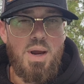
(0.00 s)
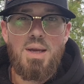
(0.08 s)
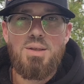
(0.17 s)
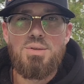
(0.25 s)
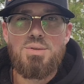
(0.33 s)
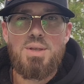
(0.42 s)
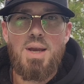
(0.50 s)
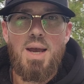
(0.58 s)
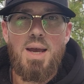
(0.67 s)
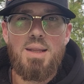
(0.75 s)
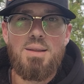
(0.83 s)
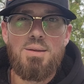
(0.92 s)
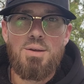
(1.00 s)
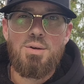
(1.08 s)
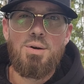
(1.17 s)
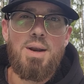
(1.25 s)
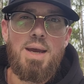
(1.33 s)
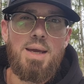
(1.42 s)
I used to hide
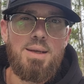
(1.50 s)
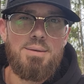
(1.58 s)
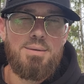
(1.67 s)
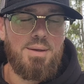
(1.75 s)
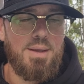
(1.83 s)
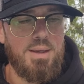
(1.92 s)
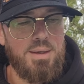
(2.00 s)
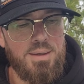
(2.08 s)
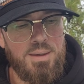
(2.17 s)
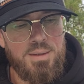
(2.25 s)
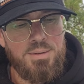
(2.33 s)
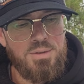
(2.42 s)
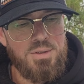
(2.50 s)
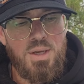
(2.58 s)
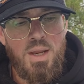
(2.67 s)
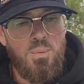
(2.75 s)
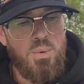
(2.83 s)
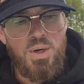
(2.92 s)
liquor at and uh, just
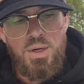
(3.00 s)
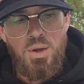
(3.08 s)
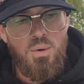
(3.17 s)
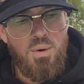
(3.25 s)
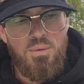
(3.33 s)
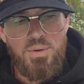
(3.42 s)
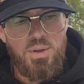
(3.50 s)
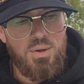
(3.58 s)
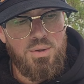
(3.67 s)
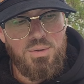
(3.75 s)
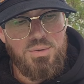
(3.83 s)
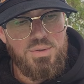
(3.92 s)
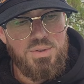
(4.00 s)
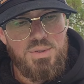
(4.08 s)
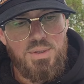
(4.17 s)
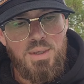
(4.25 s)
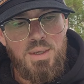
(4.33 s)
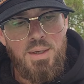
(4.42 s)
kind of wanted to go over those.
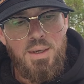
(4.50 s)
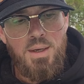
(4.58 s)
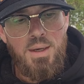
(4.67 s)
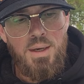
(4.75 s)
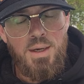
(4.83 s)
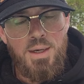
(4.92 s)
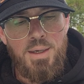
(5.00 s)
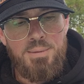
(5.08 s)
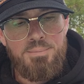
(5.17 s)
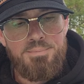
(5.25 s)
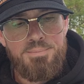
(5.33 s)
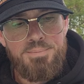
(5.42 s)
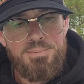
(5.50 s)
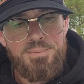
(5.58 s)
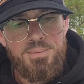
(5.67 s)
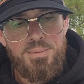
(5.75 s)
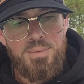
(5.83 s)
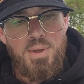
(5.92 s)
Um,
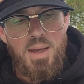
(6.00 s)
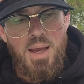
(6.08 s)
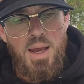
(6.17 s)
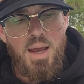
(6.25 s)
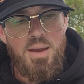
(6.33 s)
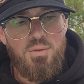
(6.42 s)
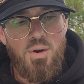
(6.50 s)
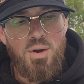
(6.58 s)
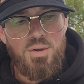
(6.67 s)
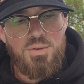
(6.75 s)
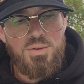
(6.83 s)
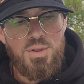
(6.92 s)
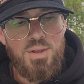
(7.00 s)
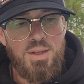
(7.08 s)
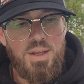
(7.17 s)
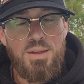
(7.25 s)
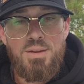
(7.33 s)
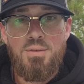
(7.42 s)
I've gone to the
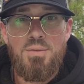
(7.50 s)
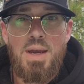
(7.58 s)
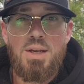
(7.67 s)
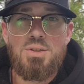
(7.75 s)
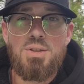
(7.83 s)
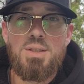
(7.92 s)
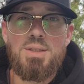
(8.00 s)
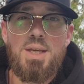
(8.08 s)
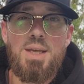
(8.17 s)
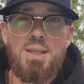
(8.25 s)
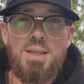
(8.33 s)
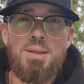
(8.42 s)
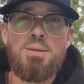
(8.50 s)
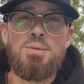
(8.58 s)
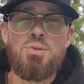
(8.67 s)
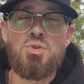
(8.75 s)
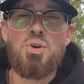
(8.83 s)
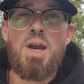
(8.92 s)
length of actually taking
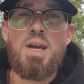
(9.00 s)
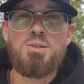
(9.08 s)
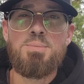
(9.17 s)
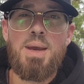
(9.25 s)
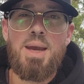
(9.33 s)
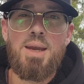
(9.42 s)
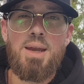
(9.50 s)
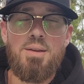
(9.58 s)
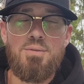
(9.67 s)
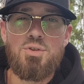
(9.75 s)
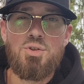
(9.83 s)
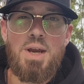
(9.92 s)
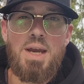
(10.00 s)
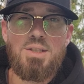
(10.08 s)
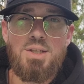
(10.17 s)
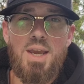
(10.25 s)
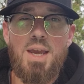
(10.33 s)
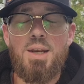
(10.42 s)
the trash bag out of the trash
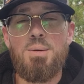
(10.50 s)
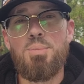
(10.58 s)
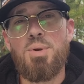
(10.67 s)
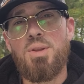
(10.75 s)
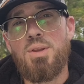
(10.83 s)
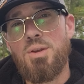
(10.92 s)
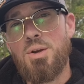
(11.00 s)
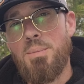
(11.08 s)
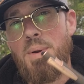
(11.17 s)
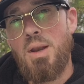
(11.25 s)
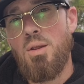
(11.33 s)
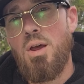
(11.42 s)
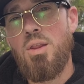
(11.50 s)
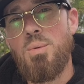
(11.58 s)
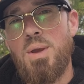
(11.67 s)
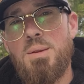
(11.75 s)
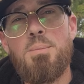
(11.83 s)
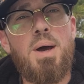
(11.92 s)
can and putting the liquor bottle all the
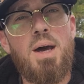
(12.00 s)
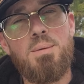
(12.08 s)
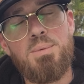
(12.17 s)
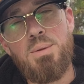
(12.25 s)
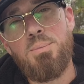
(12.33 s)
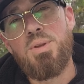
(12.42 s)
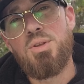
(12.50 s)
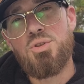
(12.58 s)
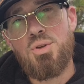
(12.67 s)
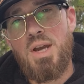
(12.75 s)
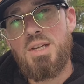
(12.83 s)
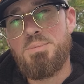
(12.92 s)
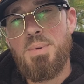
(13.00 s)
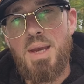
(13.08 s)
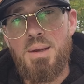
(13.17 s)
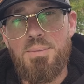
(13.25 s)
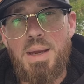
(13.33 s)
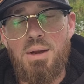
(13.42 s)
way at the bottom and then putting the trash
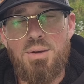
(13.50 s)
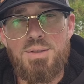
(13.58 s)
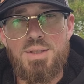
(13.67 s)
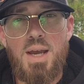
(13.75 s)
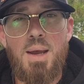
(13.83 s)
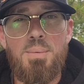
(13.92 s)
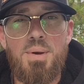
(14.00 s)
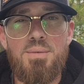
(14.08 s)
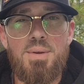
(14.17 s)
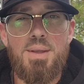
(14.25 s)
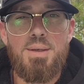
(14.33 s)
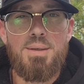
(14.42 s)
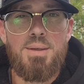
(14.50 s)
bag back on top of it.